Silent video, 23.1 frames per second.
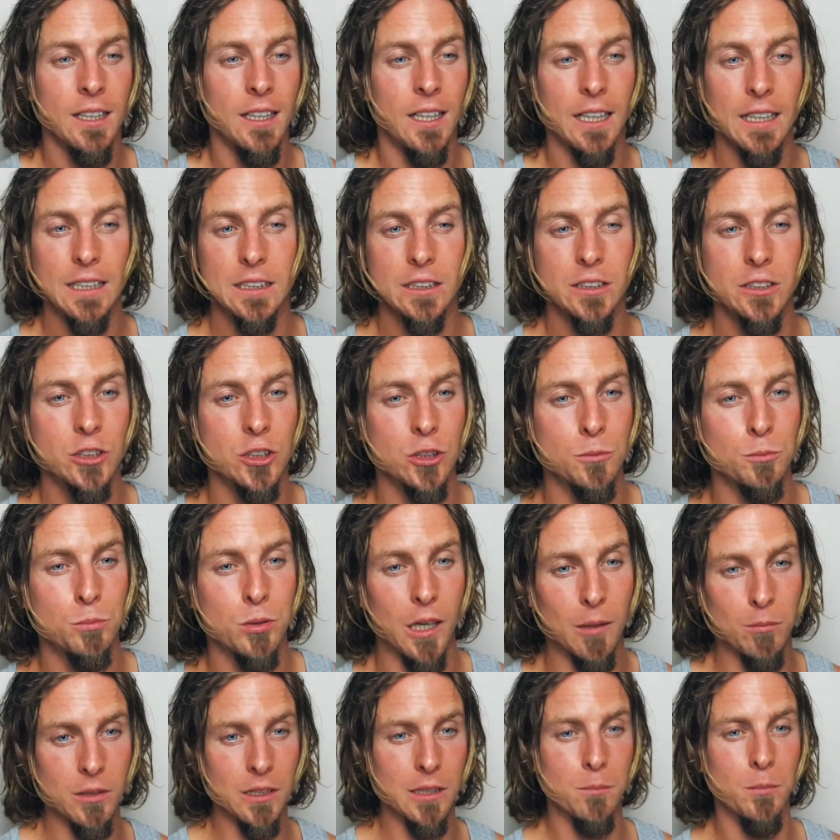I consume
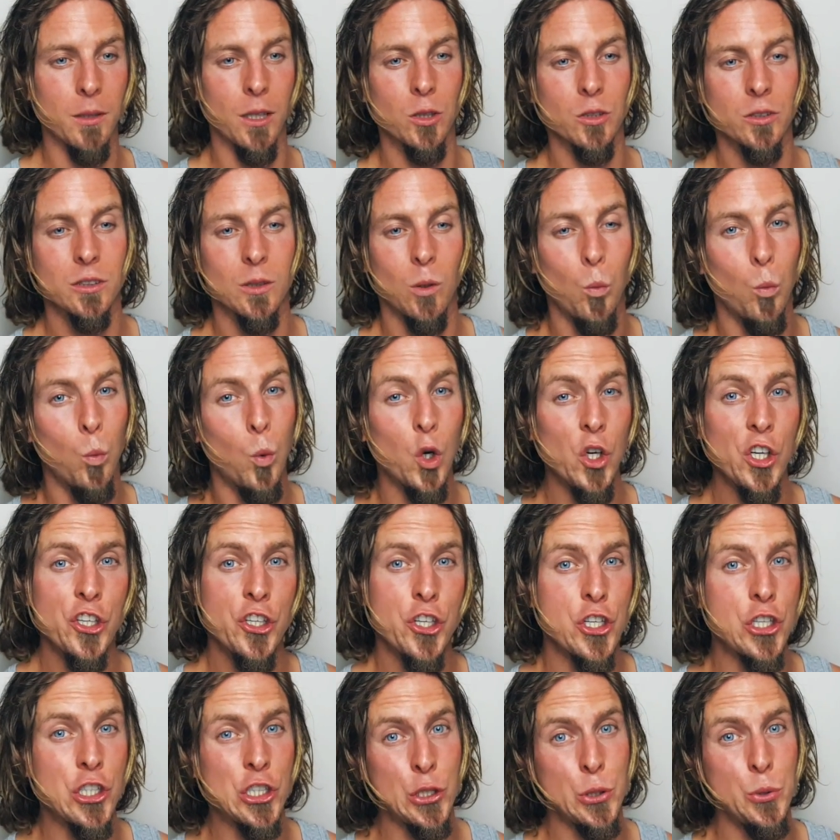probably about 1
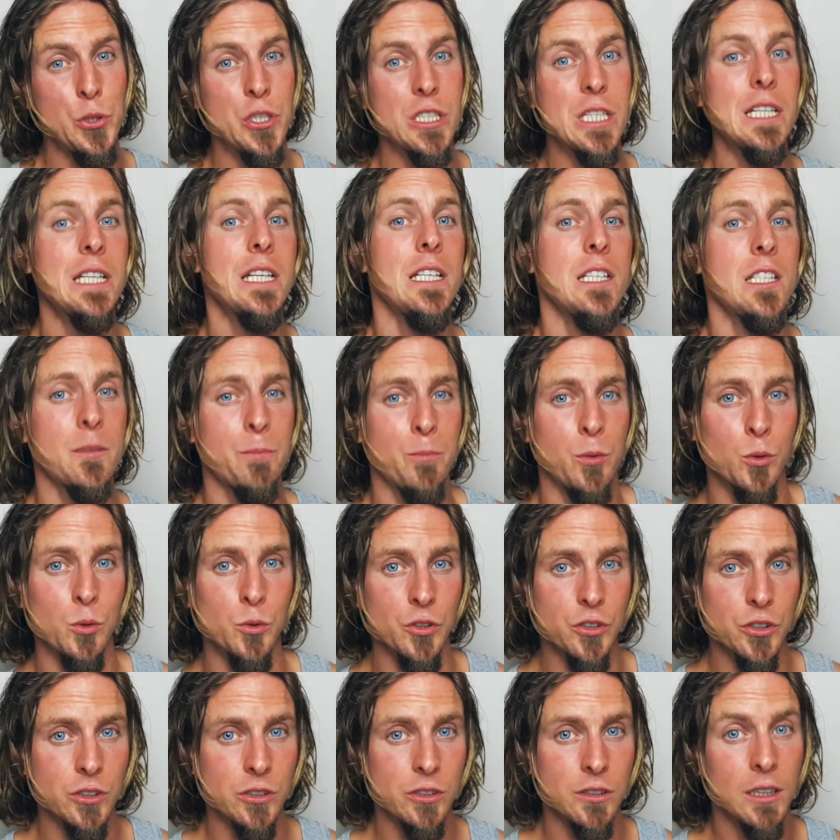to 2
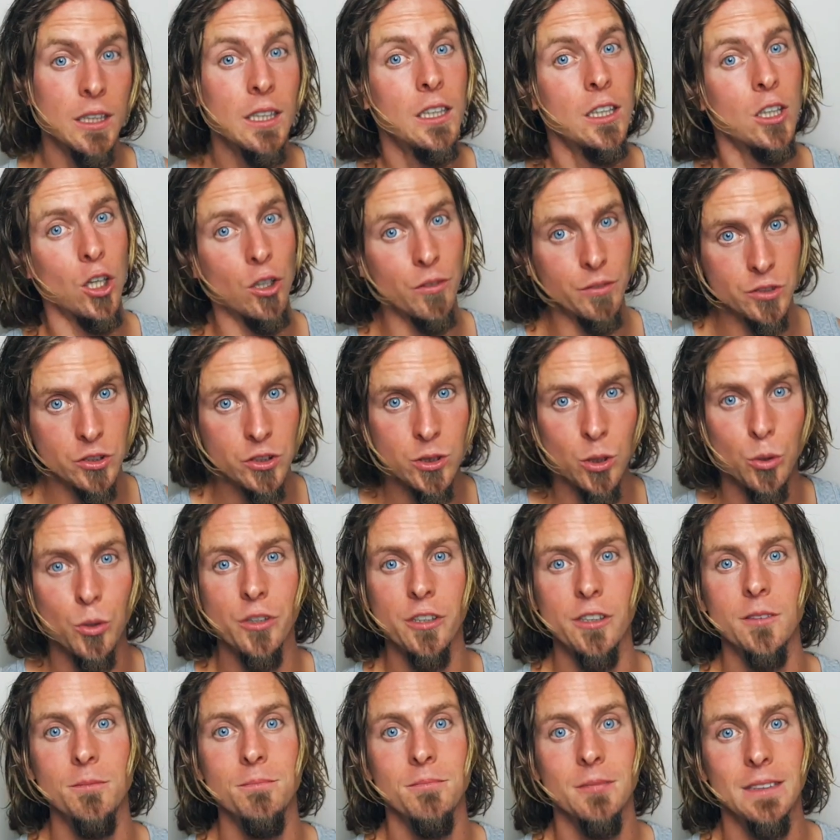teaspoons of
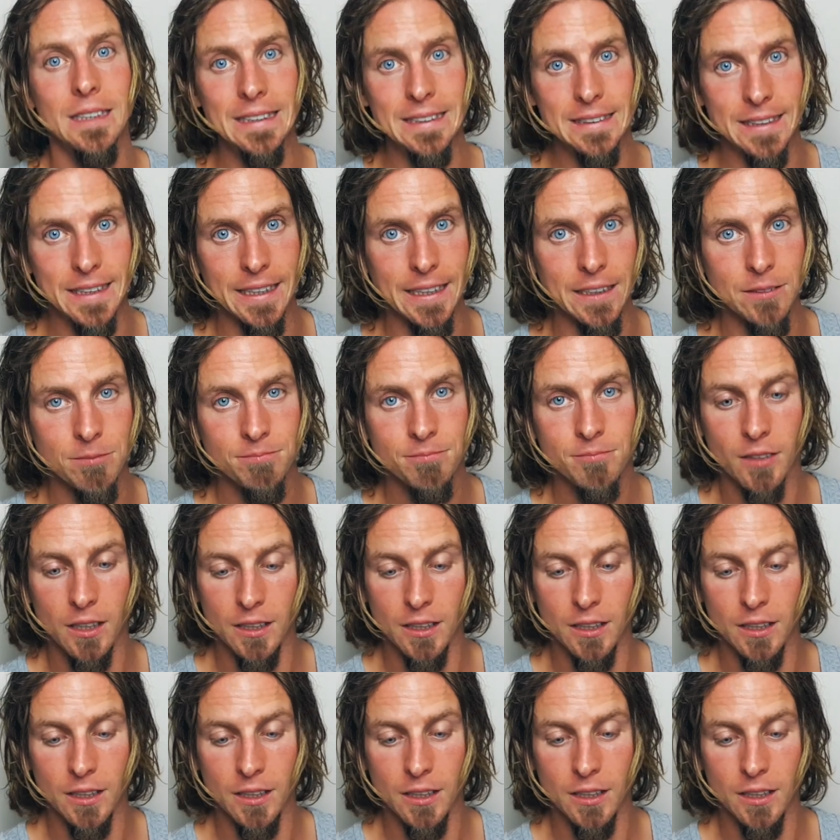sodium a day.